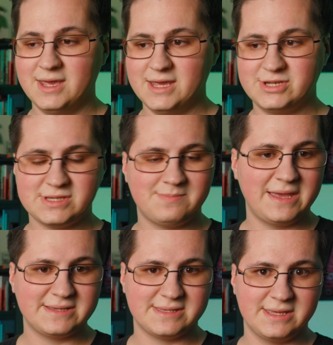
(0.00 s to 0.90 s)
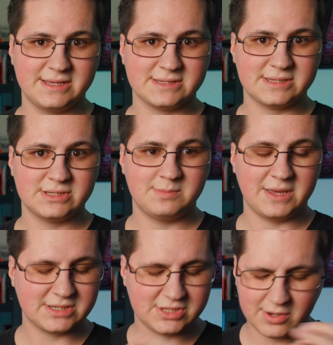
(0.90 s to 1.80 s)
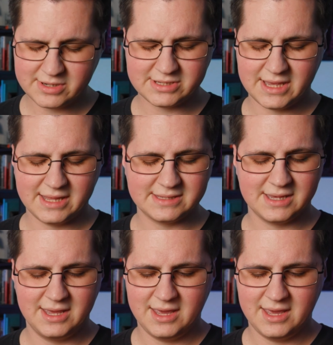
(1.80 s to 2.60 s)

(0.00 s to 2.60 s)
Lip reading: it just makes things make so much sense.